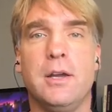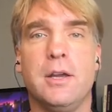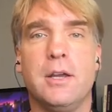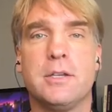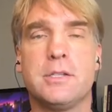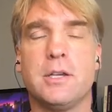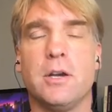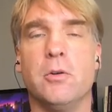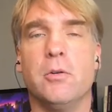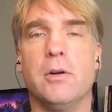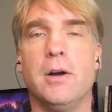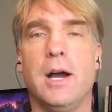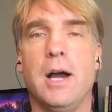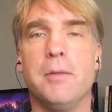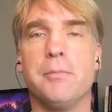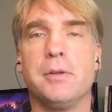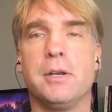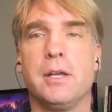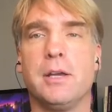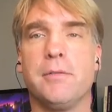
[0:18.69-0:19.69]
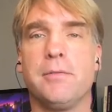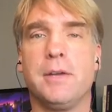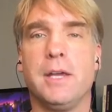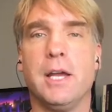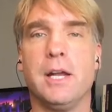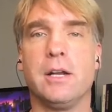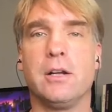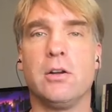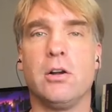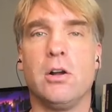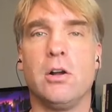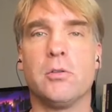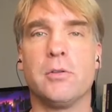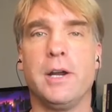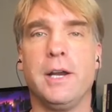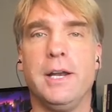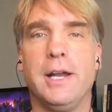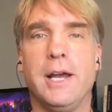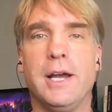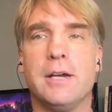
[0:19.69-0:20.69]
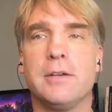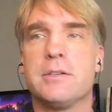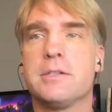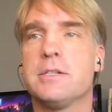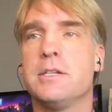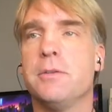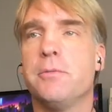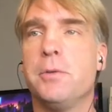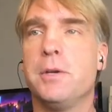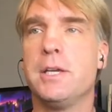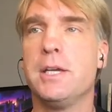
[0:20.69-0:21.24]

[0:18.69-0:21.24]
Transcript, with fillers: So, I'm going to give Ken a call right now and see if we